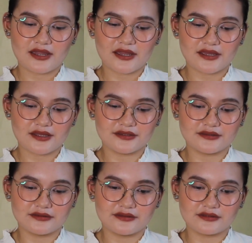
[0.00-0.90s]

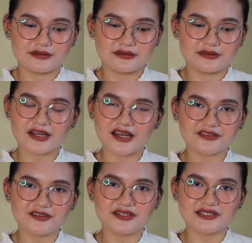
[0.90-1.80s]
And
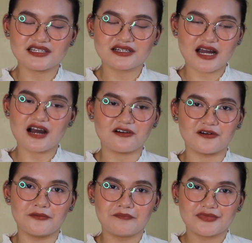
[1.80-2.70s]
naganto na talaga
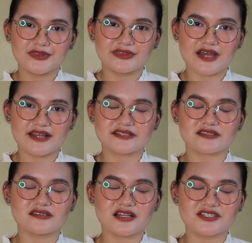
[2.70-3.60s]
ako na
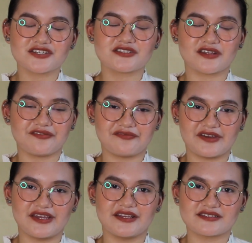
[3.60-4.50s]
it's not just a
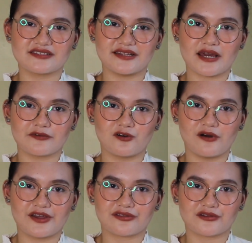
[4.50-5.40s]
phase that I'm
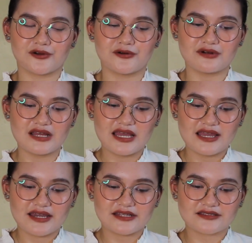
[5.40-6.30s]
going through.
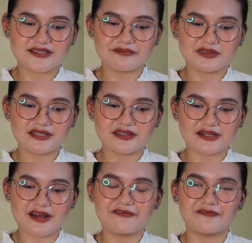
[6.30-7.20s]
It's something
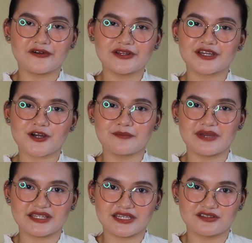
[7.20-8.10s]
that I've fully
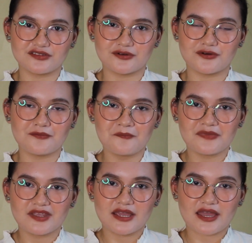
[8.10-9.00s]
committed to,
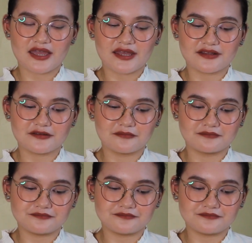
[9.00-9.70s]
and